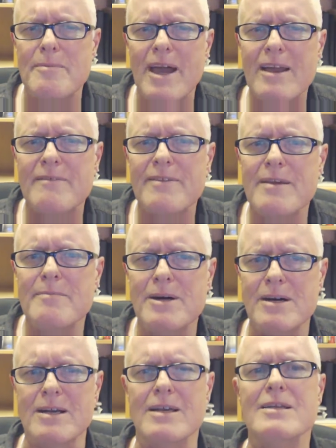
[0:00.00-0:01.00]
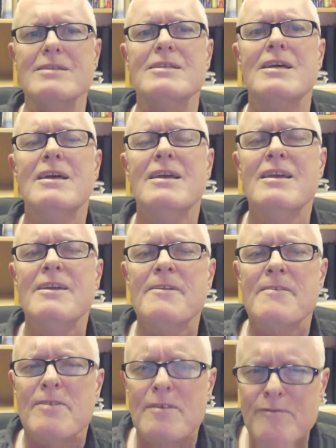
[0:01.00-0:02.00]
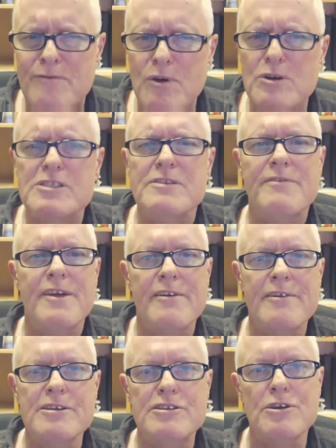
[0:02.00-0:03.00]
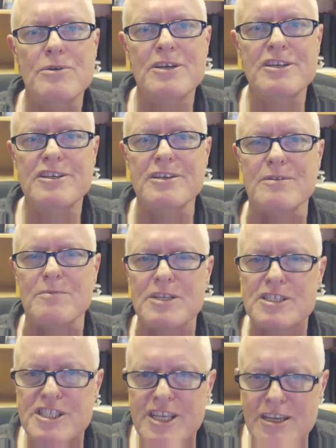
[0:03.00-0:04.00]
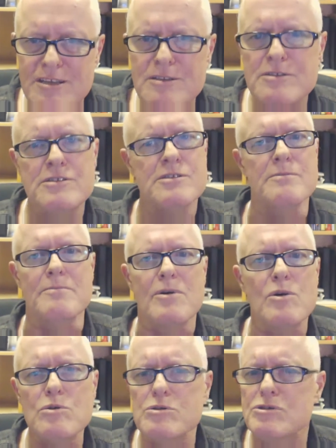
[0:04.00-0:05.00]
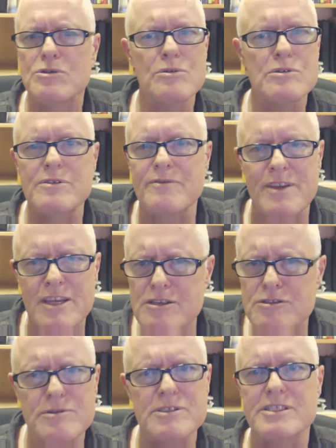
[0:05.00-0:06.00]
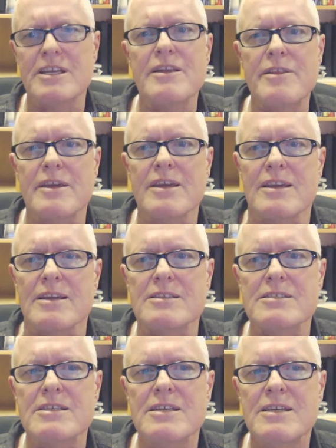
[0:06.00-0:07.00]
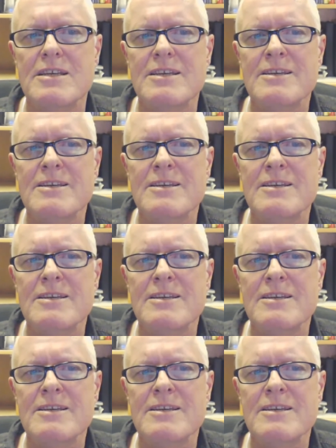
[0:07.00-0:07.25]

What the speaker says: in the back of their mind, the voice of their intuition which tells them all sorts of interesting things.